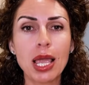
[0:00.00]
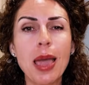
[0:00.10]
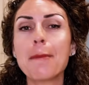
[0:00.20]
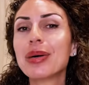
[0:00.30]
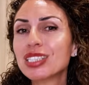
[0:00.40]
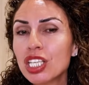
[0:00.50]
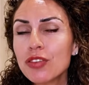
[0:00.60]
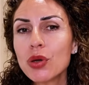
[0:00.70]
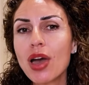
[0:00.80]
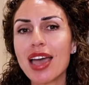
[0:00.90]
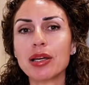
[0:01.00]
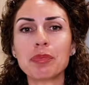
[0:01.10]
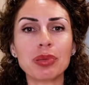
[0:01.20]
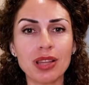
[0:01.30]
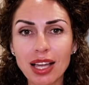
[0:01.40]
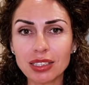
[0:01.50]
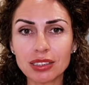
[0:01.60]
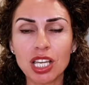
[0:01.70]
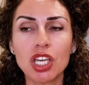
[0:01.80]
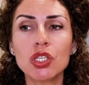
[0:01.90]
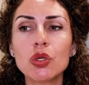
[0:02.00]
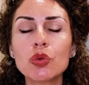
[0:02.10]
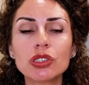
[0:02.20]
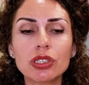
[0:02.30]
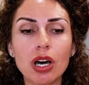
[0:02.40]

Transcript: But if you had a plan, you would